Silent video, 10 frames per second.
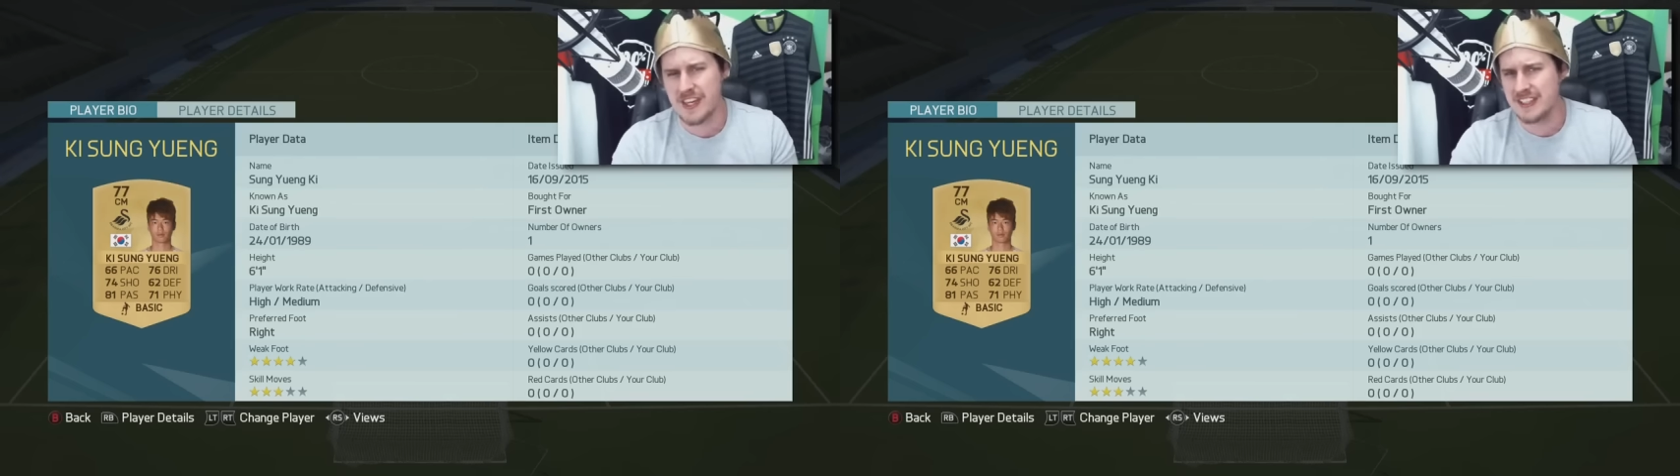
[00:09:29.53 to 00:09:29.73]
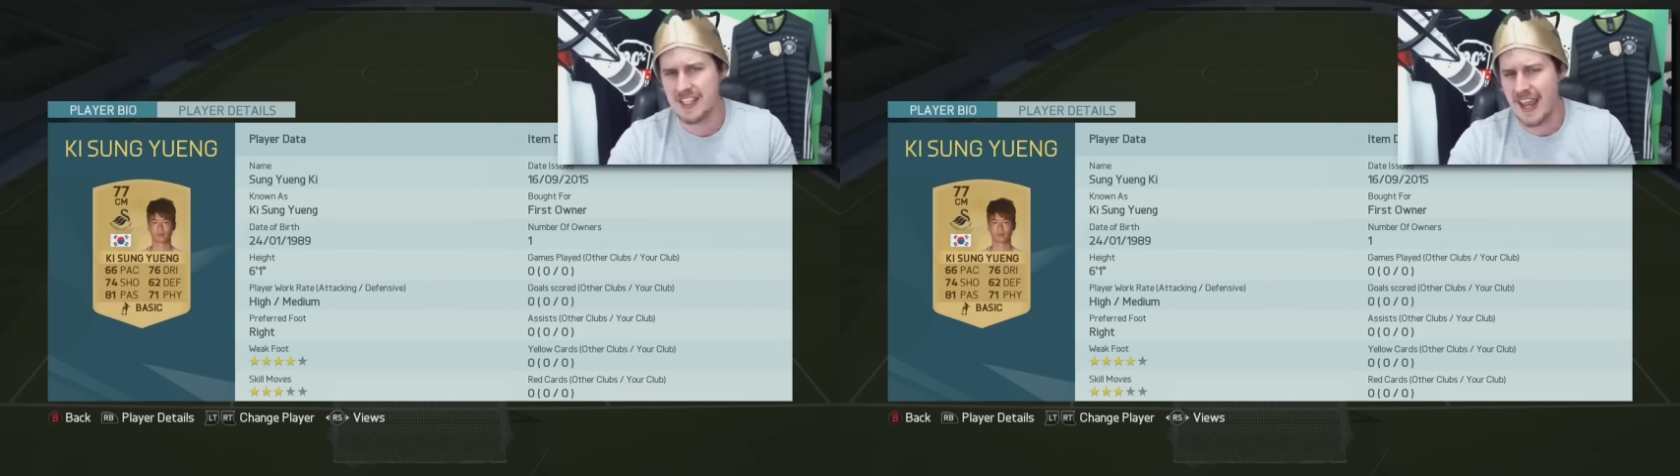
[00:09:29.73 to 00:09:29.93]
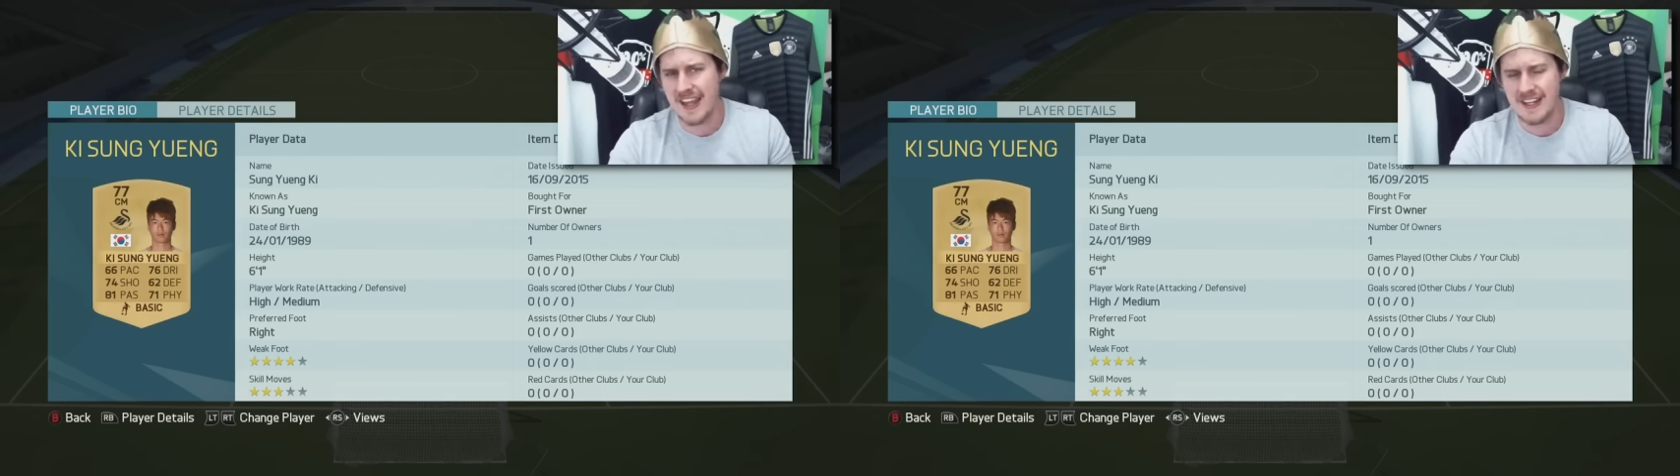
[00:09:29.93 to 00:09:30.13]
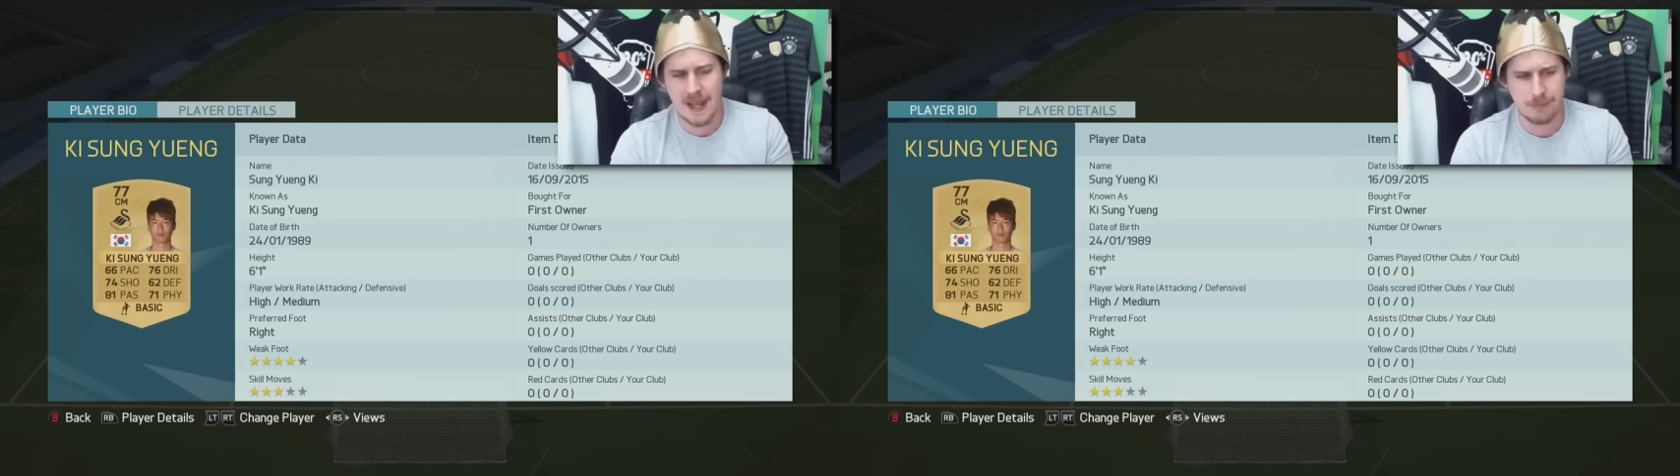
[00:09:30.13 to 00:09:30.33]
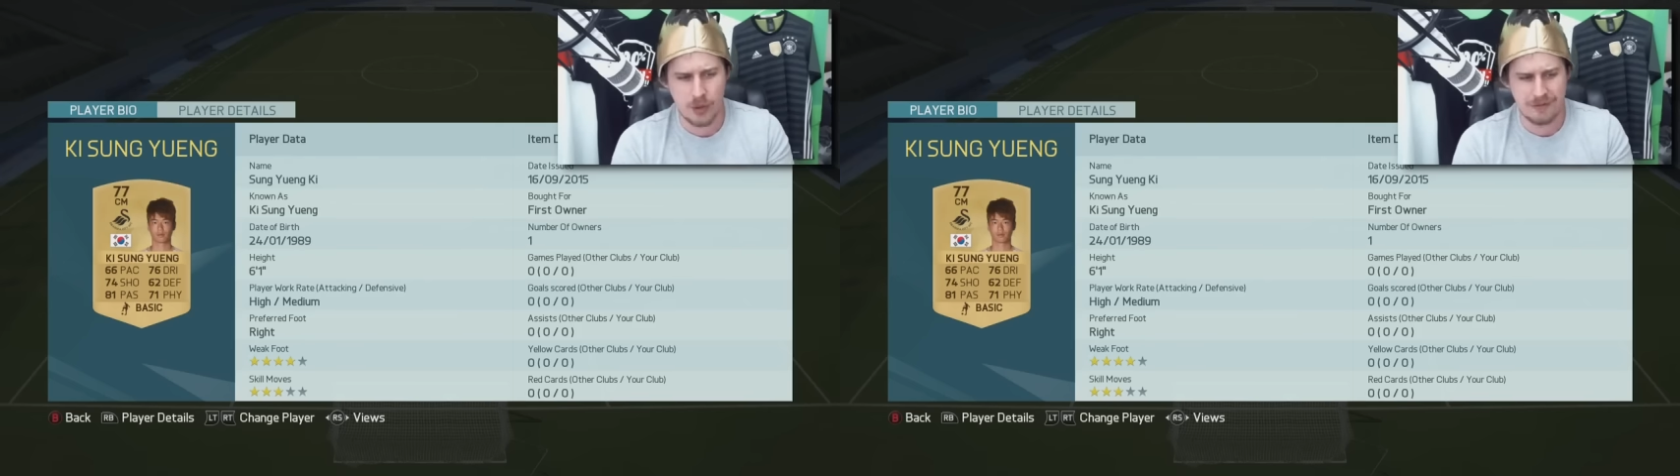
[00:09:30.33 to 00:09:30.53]
I think he has like
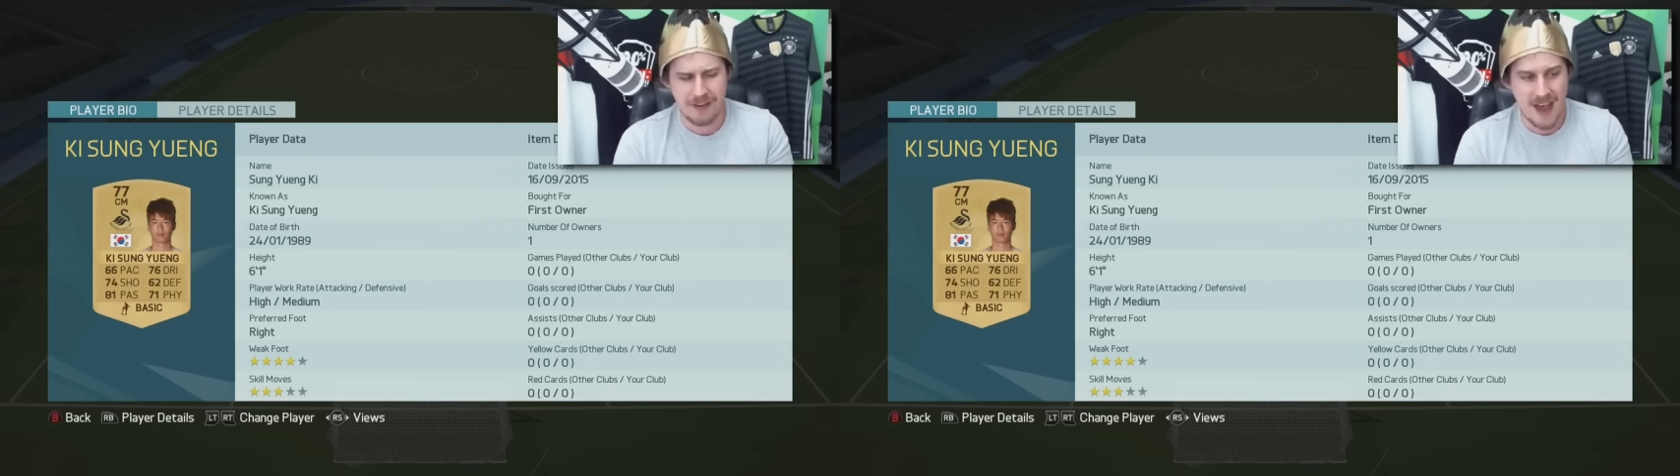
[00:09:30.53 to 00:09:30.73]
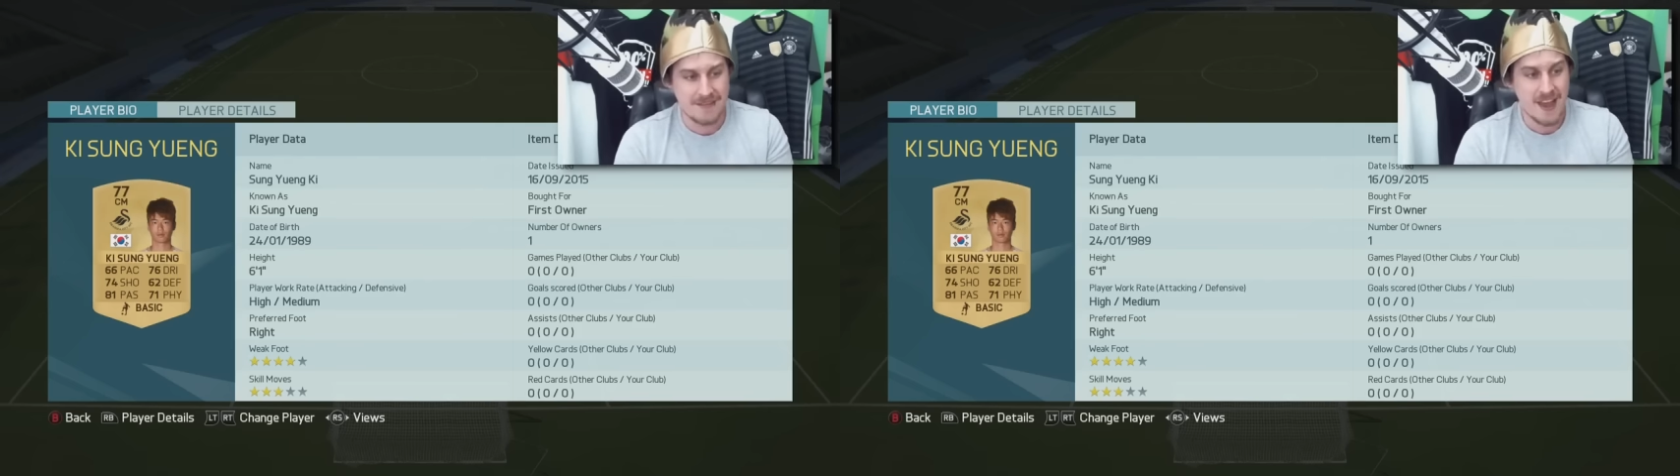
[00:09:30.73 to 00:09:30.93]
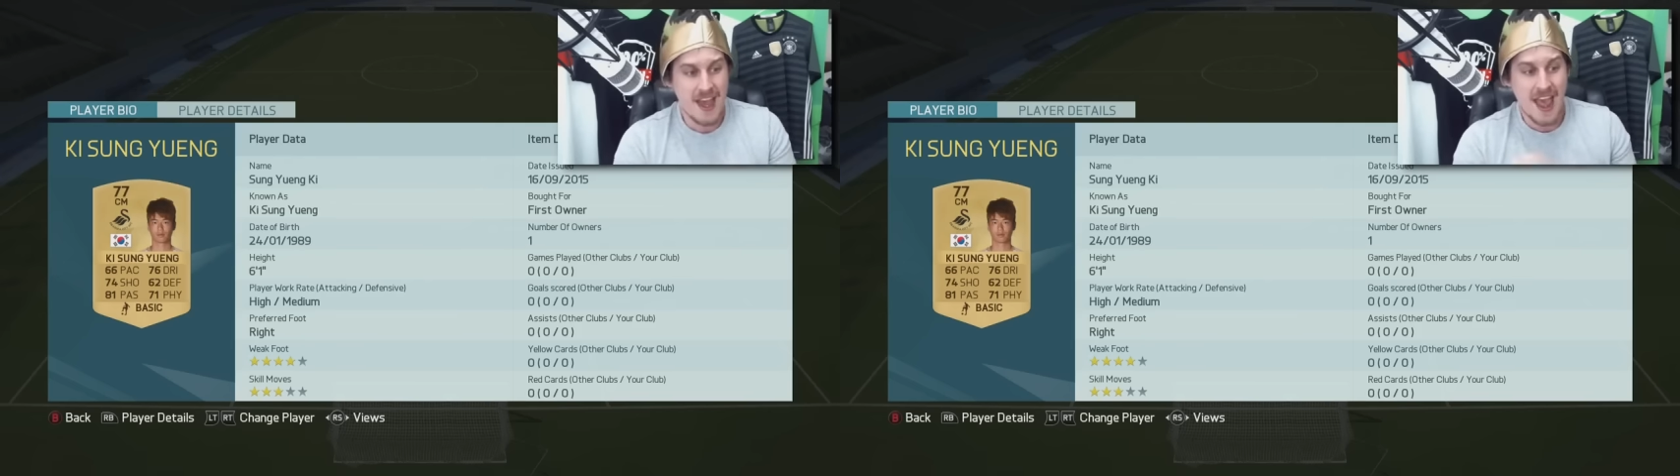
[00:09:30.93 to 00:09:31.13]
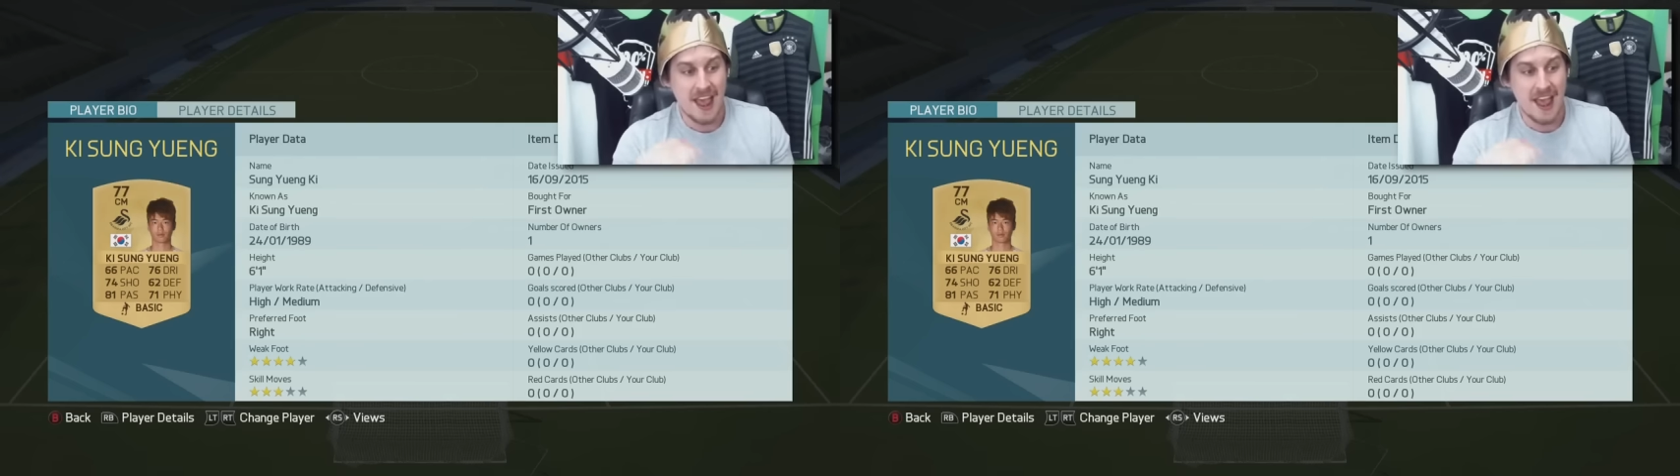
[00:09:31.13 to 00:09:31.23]
89.5,